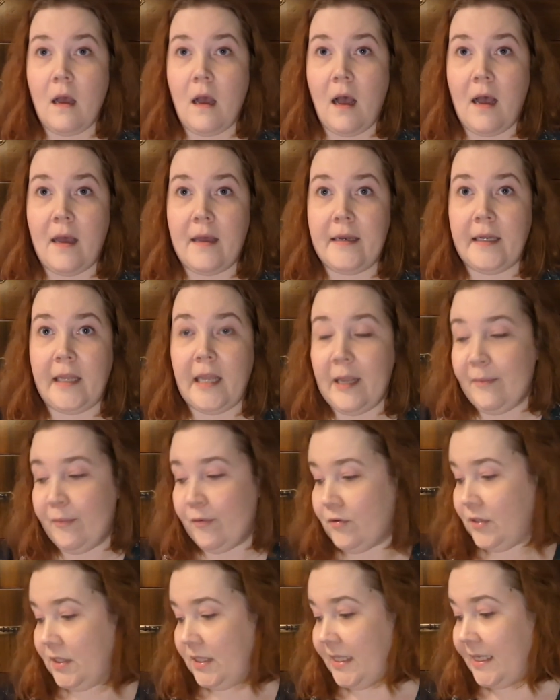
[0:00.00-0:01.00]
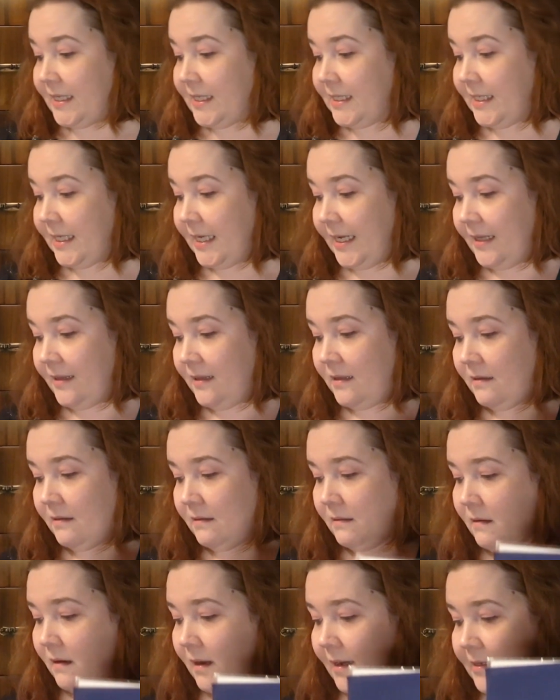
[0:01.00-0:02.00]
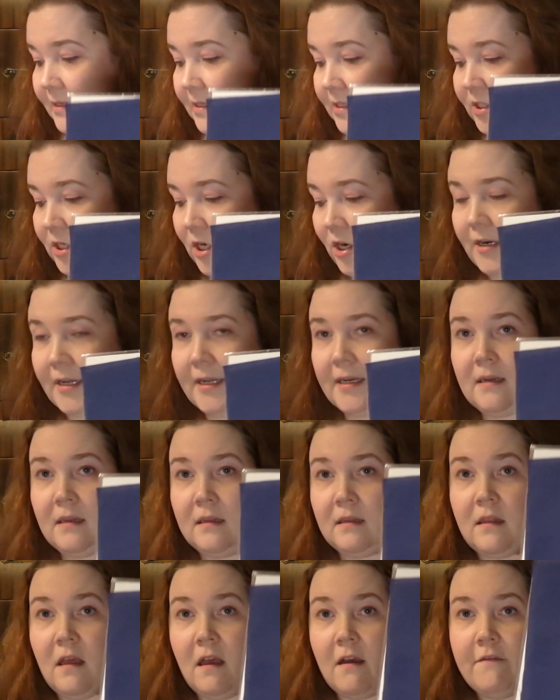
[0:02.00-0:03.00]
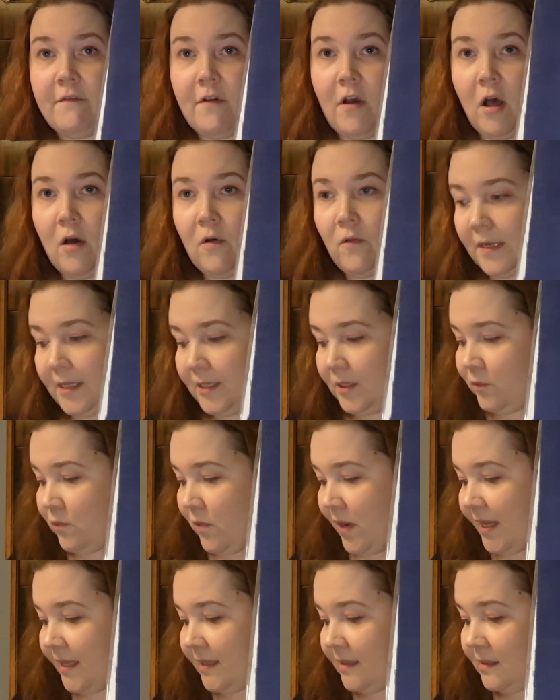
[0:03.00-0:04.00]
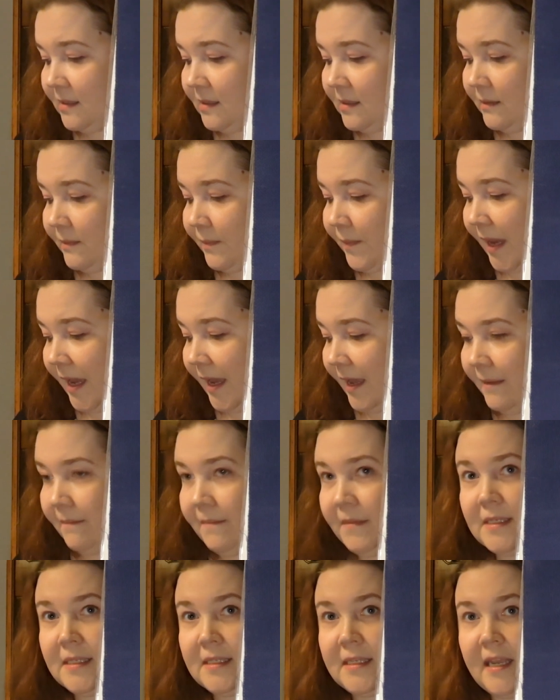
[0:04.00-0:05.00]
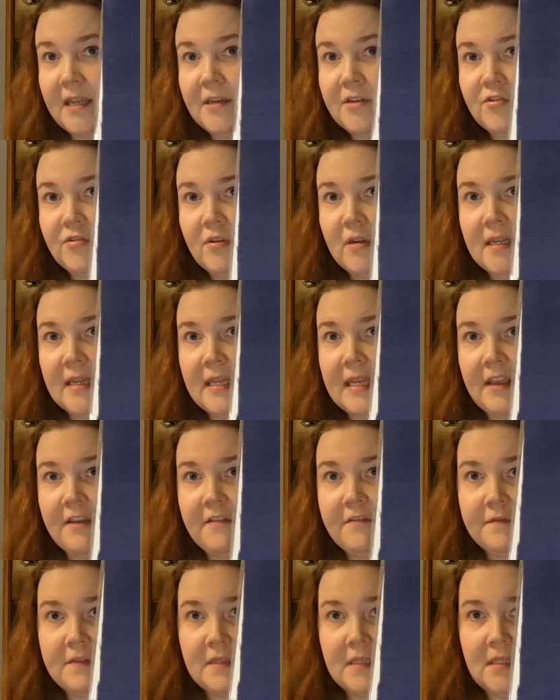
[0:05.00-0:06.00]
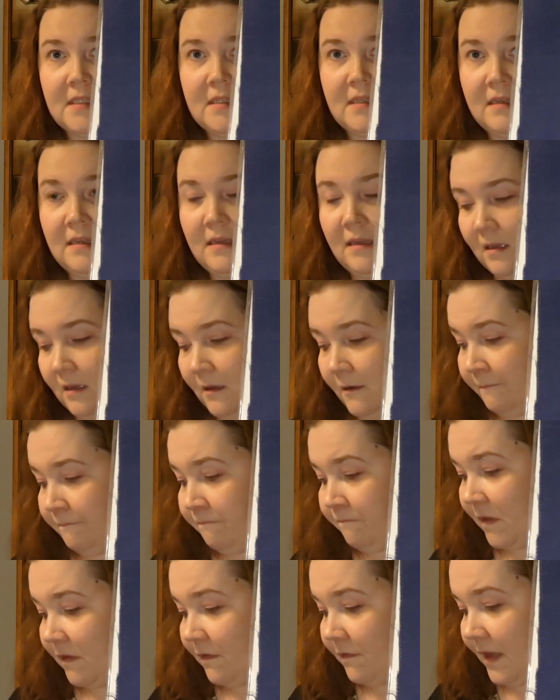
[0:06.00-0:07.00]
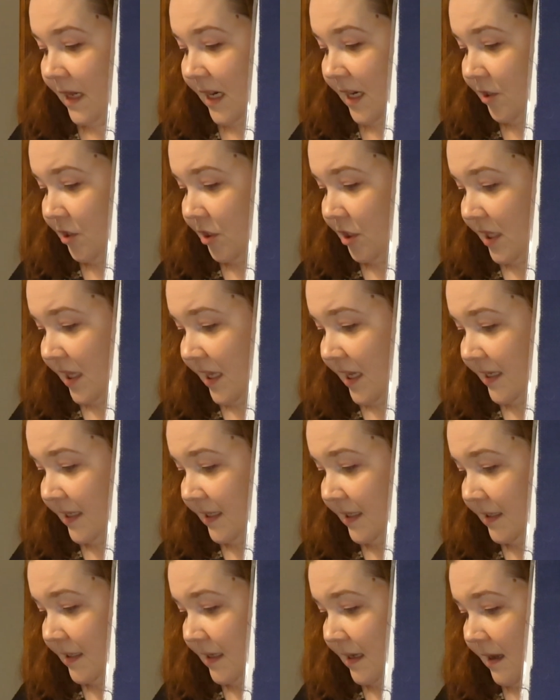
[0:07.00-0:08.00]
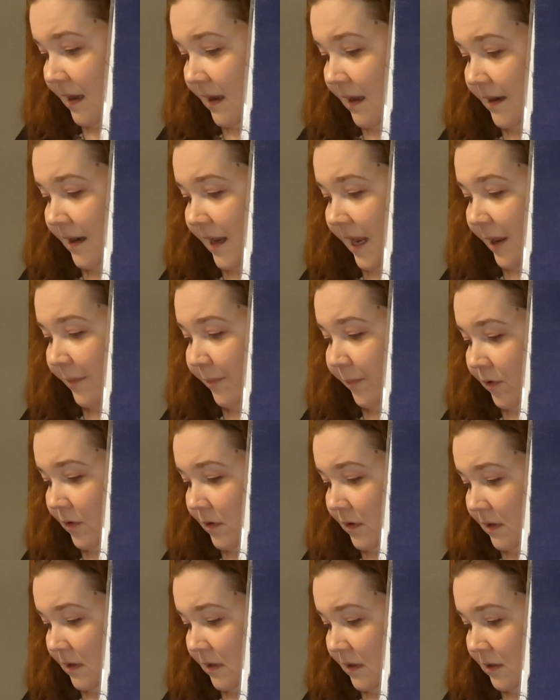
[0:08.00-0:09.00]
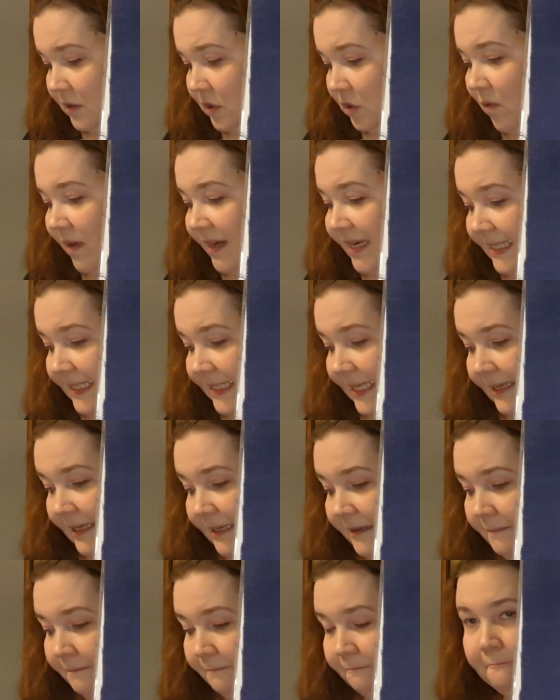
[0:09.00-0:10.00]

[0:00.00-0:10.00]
On April 16th, I started Love Always Wins by Massandra Gifts. Finished this on April 22nd.